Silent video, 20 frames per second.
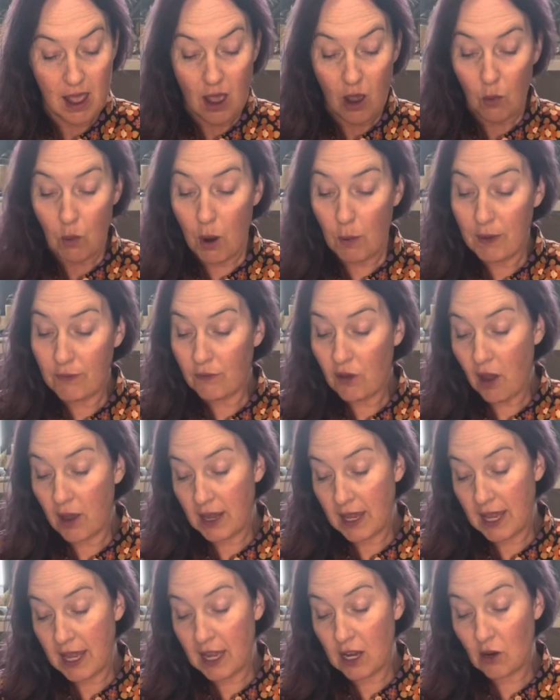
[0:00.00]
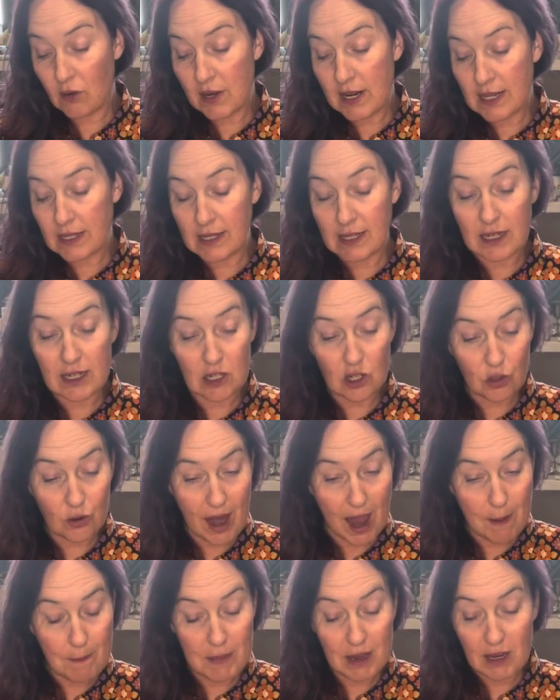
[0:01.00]
What we've got here is
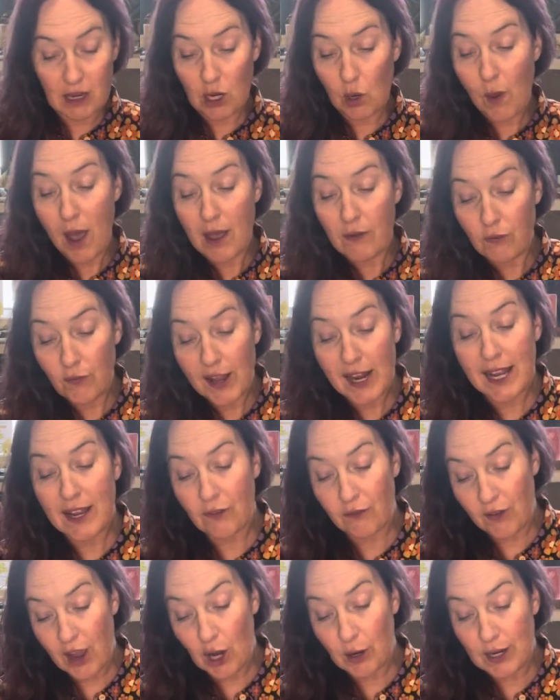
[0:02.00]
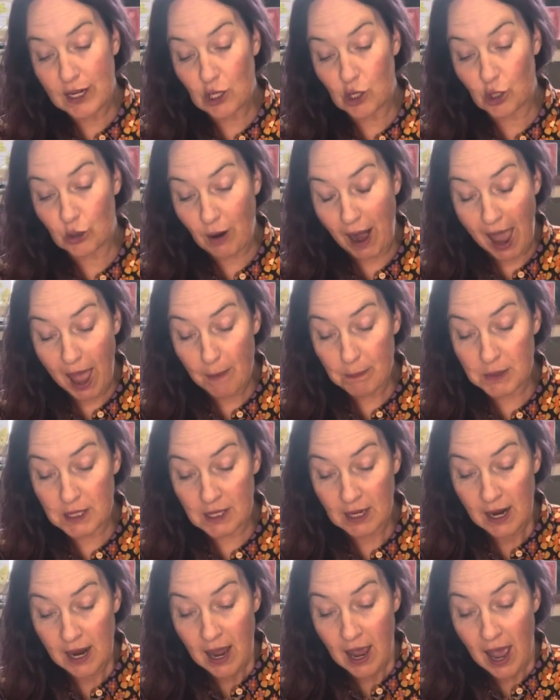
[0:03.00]
entrapment. You are feeling very trapped
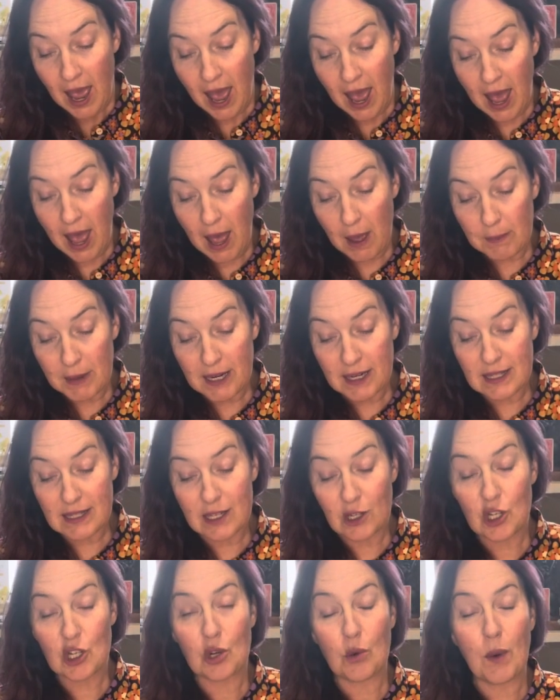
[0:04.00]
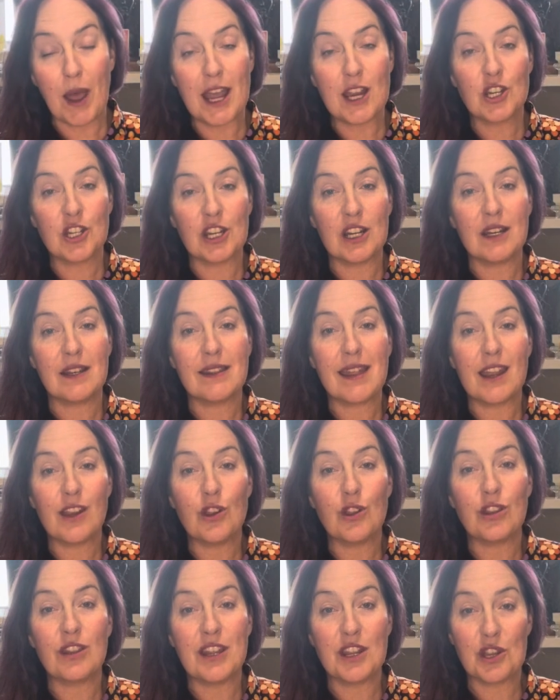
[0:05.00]
in a situation that
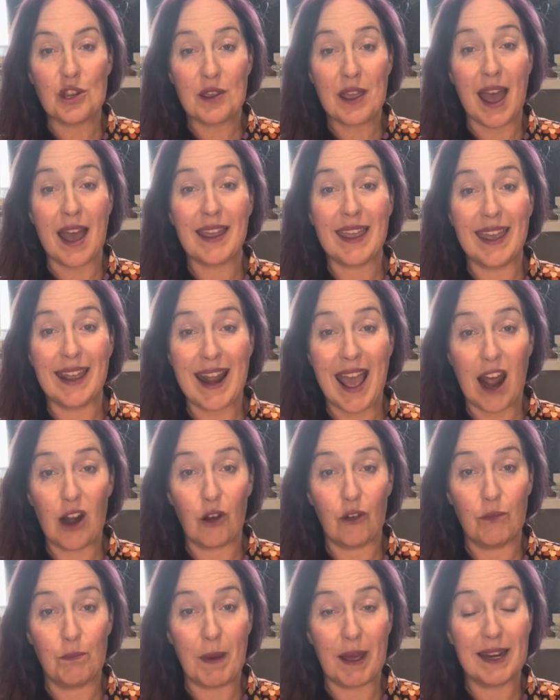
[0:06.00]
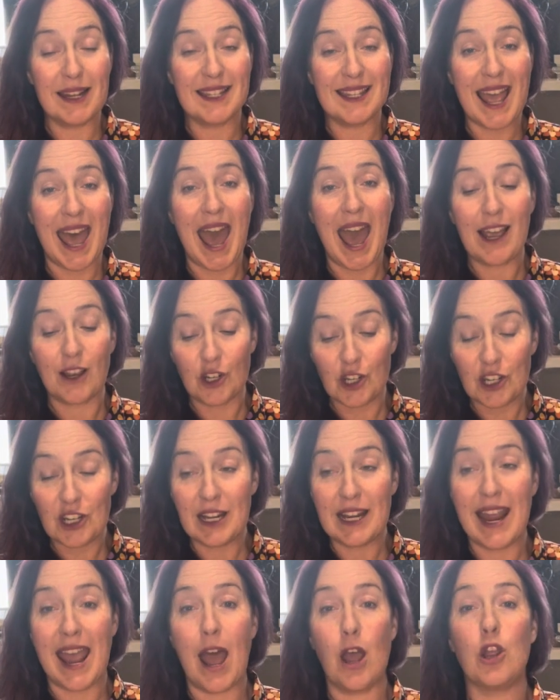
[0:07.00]
you think you can't get out of, but it's
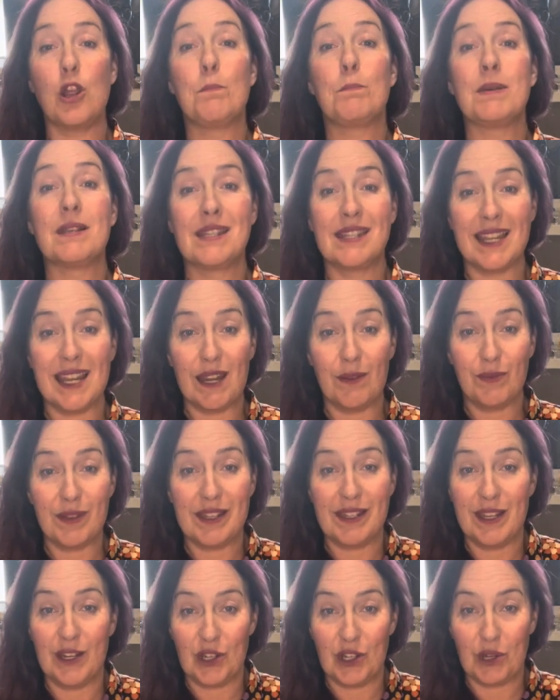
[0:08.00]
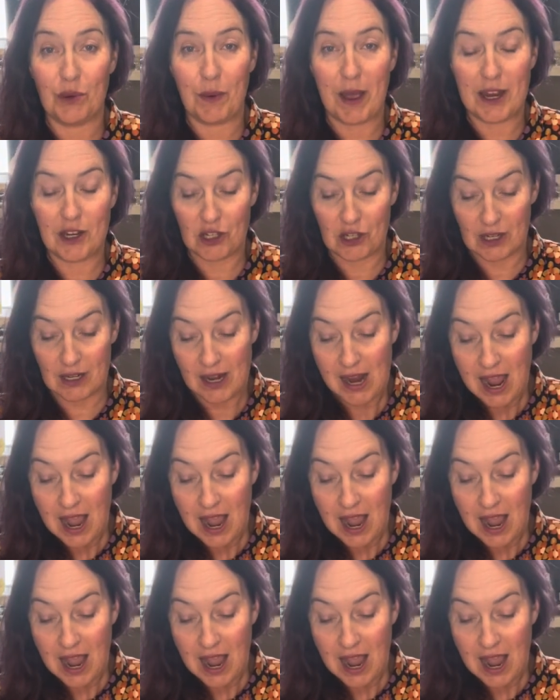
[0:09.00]
actually how you perceive the situation.